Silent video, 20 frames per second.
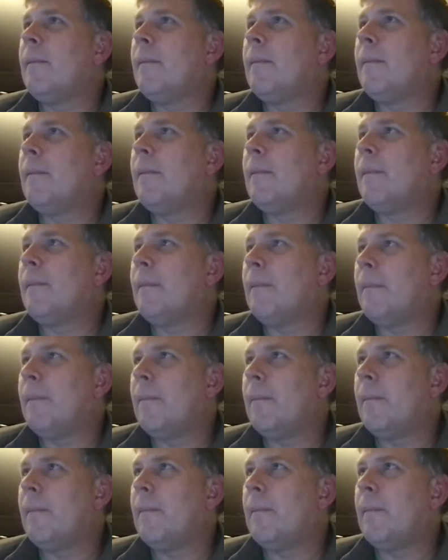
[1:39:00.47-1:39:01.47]
was flooded out
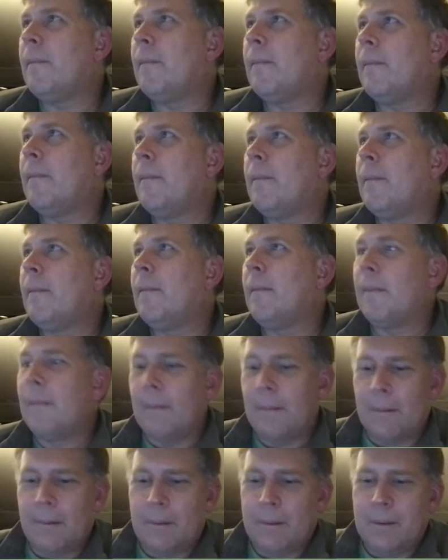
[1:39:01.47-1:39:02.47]
by Harvey.
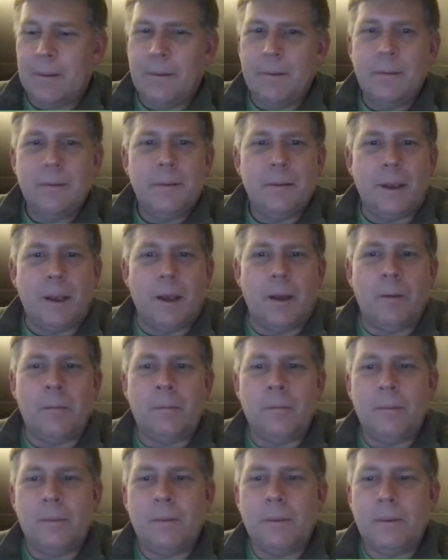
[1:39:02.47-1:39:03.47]
And maybe
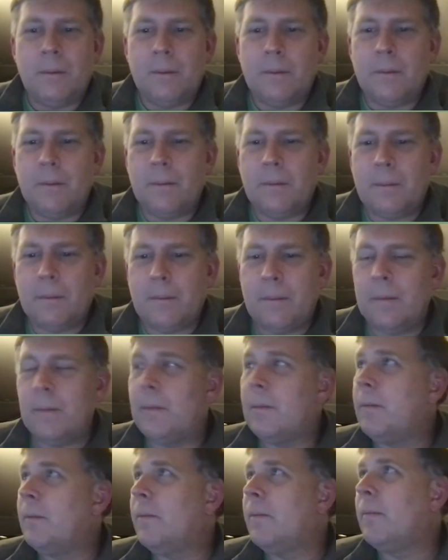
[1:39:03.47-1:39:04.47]
if I'm ever flooded out
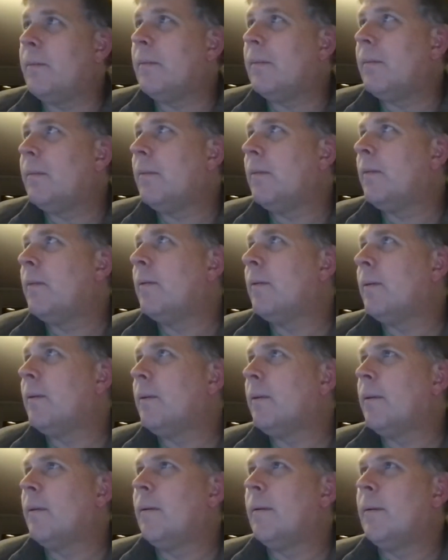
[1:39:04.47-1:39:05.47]
again, I can actually start
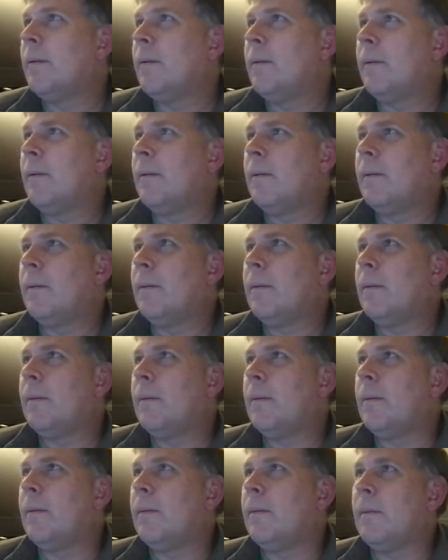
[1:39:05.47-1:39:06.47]
working on
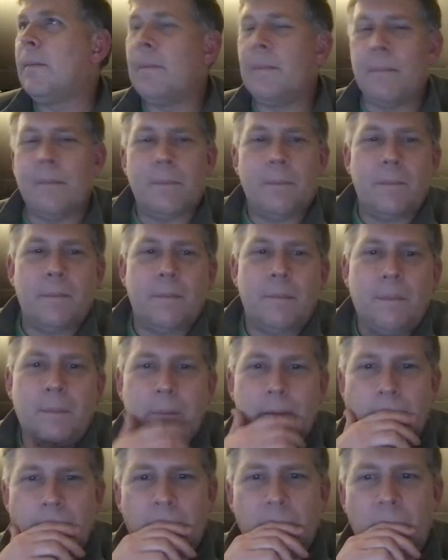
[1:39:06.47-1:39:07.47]
Yalarum or
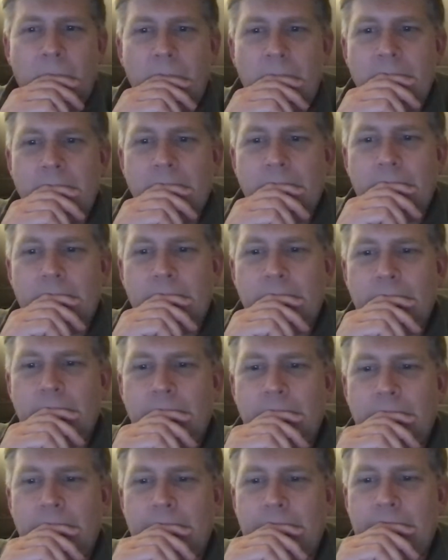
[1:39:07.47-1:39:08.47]
Irendi, because that's
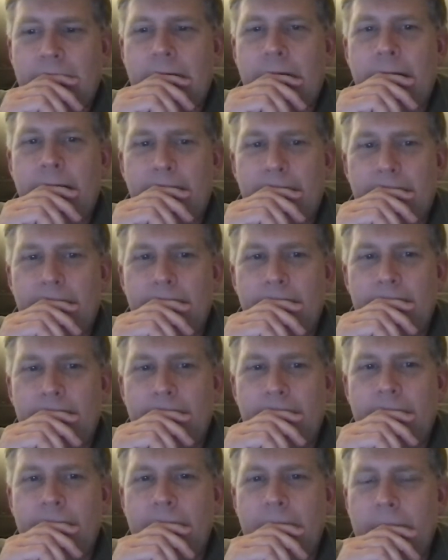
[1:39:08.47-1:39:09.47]
what people have asked
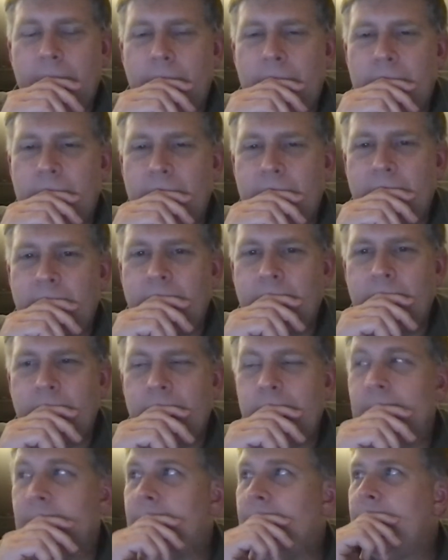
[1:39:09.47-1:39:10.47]
for the
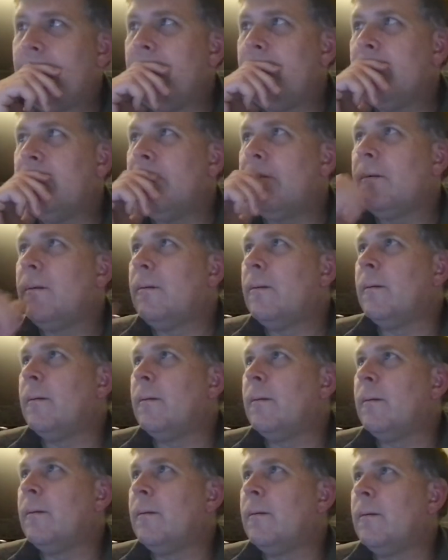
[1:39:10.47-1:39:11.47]
retcon.
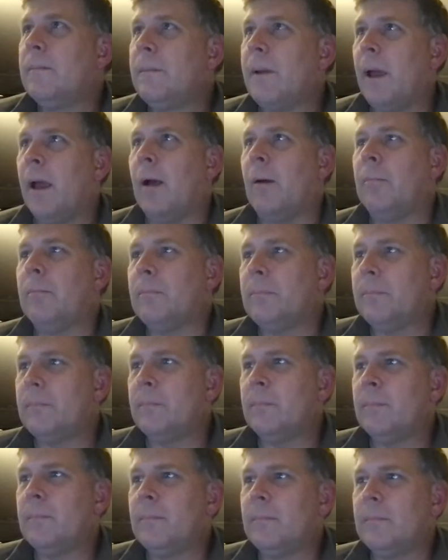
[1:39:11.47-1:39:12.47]
And there is huge
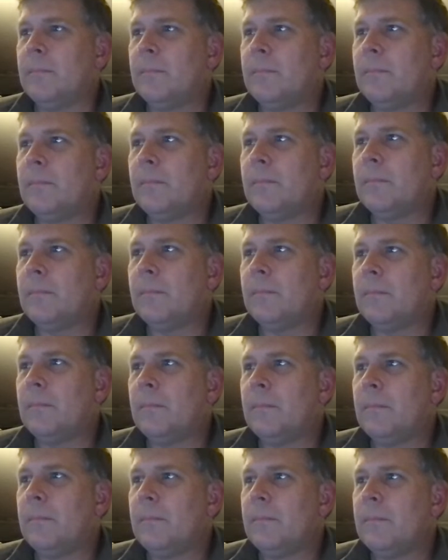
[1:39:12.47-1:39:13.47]
chunks of
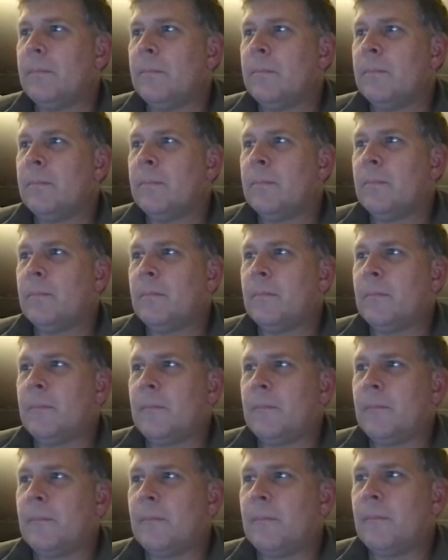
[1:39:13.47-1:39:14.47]
Mystara that kind of do need
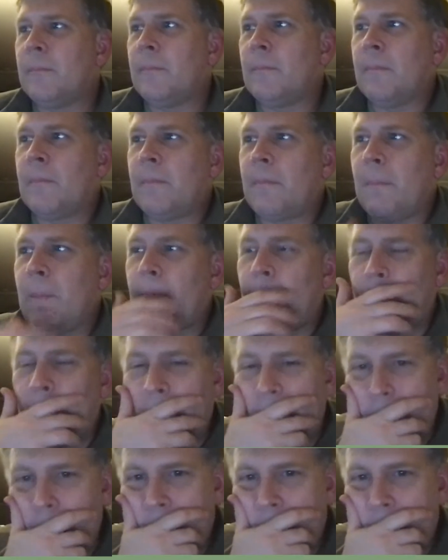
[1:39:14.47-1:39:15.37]
to be retconned.